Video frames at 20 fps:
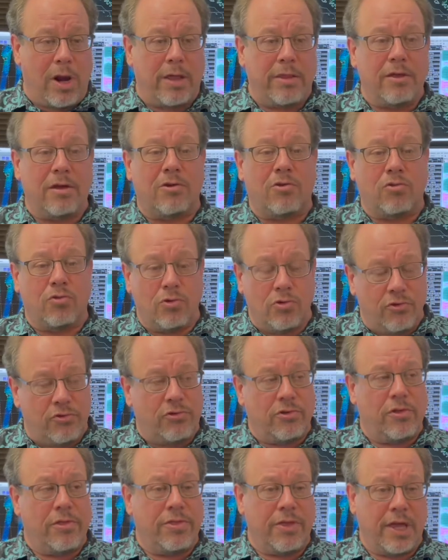of the
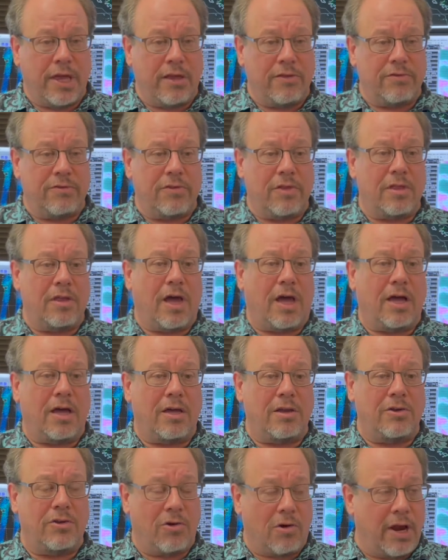crucial things
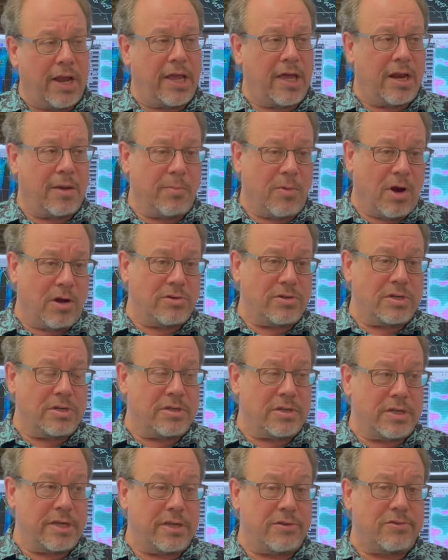during an
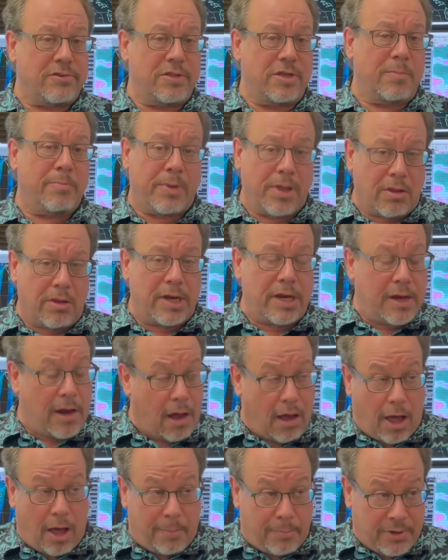emergency is the ability to
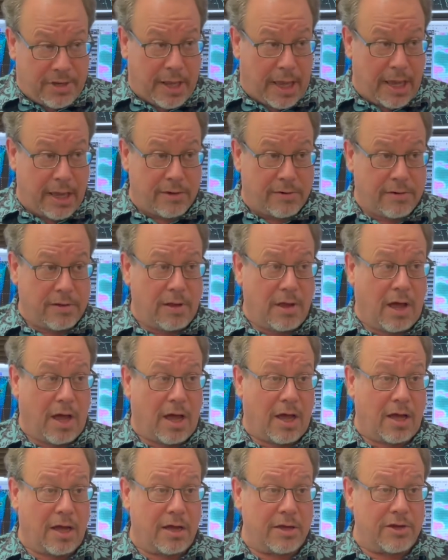update
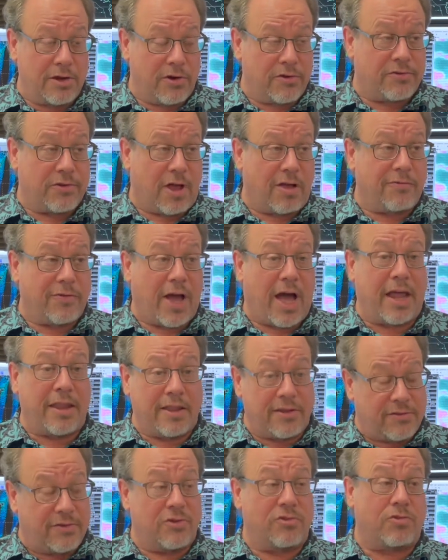yourself on
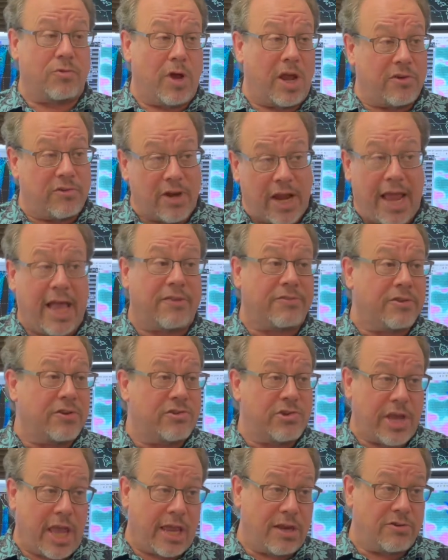the situation as it
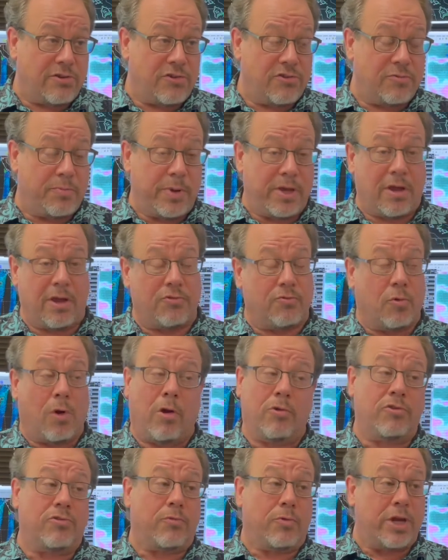changes, because
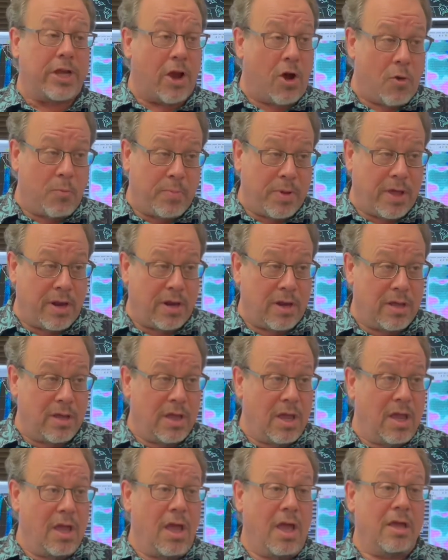roads reopen.
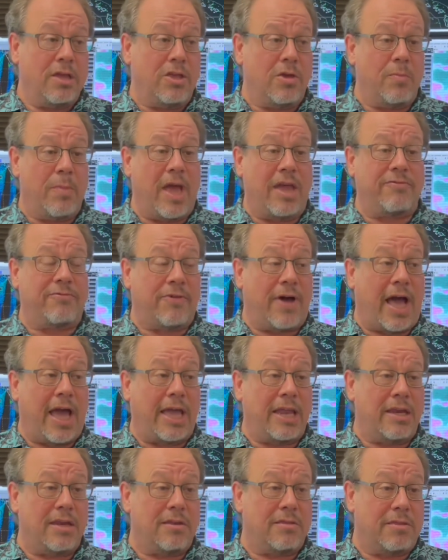You may
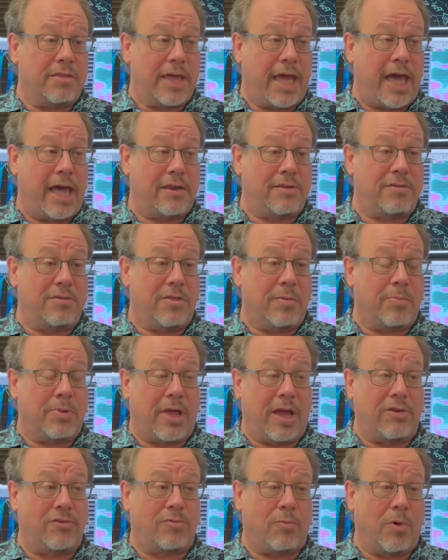find that the
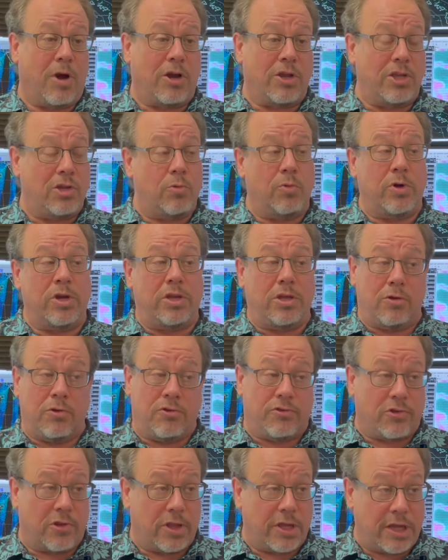place where you would
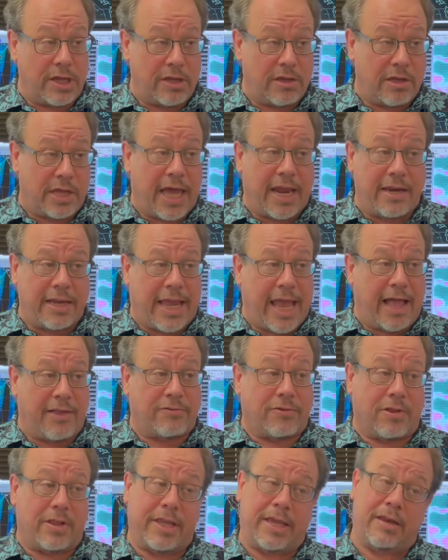usually get
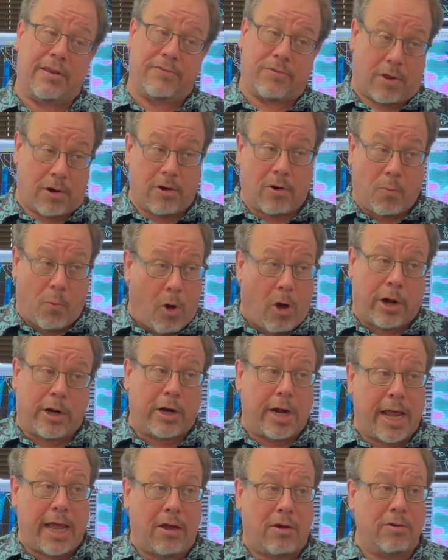gasoline is underwater
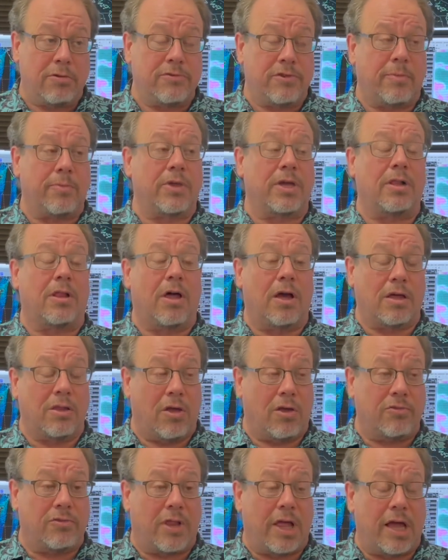now, something along
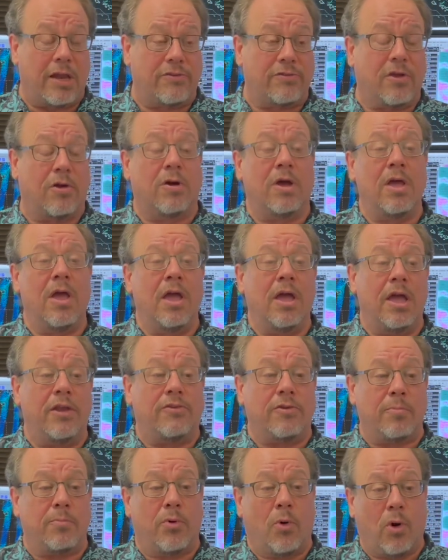those lines. So it's
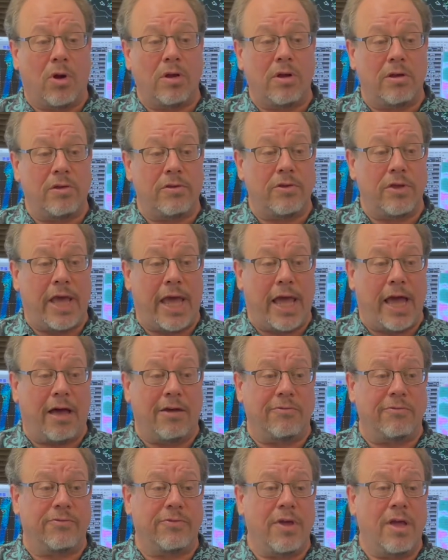important to
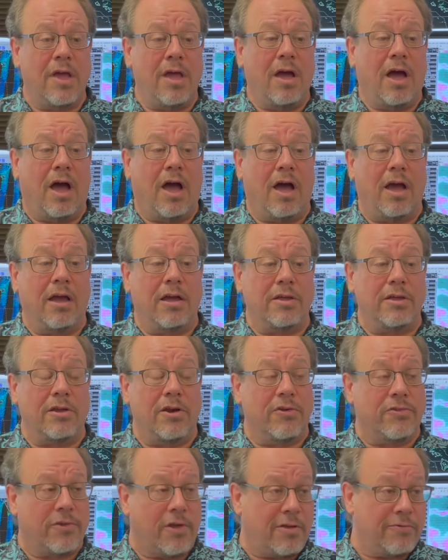have your
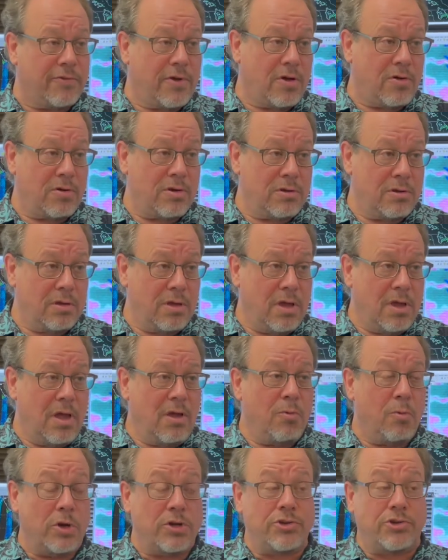cell phone,
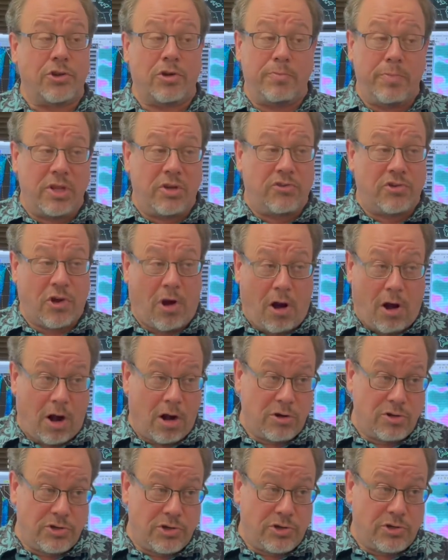which should be
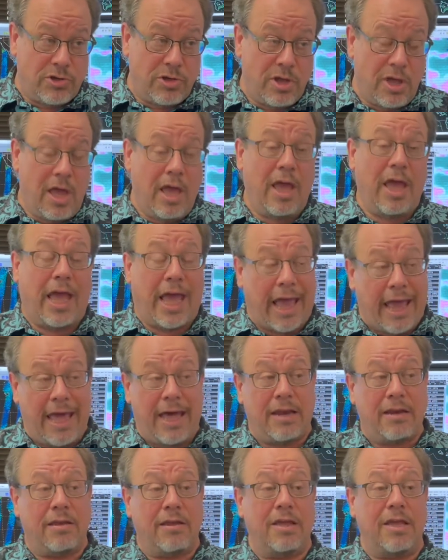charged,
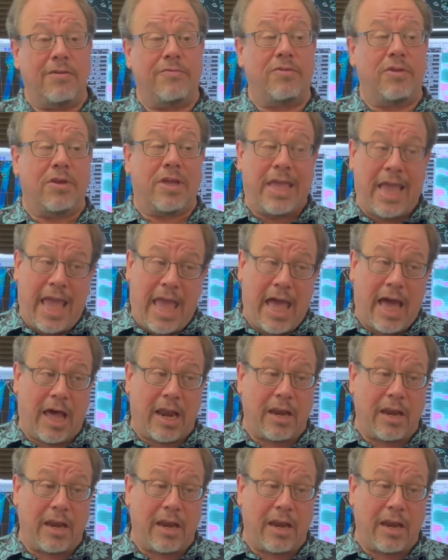and if you can,